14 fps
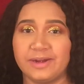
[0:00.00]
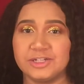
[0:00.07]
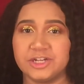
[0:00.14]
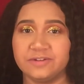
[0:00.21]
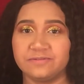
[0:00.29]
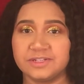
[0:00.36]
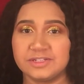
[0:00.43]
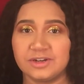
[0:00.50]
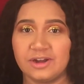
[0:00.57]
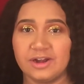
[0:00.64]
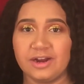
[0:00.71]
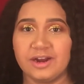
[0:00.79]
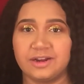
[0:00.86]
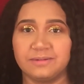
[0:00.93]
by Jeffree
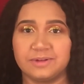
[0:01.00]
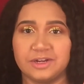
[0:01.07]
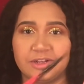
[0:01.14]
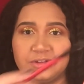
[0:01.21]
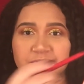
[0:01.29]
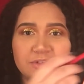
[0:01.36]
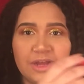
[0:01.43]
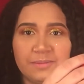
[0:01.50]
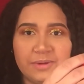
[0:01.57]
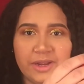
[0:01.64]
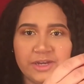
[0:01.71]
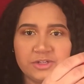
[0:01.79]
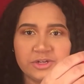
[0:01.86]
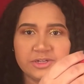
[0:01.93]
Star, and I'm gonna use
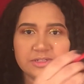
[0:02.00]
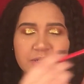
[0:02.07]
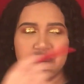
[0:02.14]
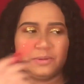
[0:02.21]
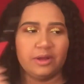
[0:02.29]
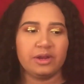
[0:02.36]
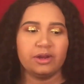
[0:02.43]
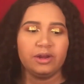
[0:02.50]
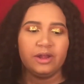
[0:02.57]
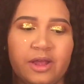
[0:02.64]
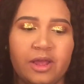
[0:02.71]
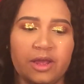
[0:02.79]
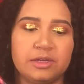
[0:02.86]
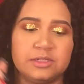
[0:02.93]
Dominatrix up here.
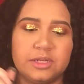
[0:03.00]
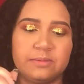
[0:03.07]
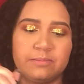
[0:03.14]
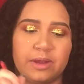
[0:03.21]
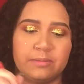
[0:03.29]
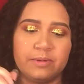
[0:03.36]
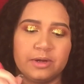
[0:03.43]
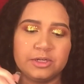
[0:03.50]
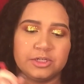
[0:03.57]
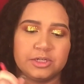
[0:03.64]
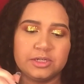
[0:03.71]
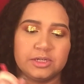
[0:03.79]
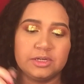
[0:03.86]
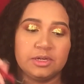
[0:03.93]
Dip my brush
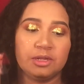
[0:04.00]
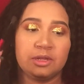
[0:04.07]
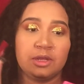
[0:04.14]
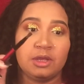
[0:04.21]
in.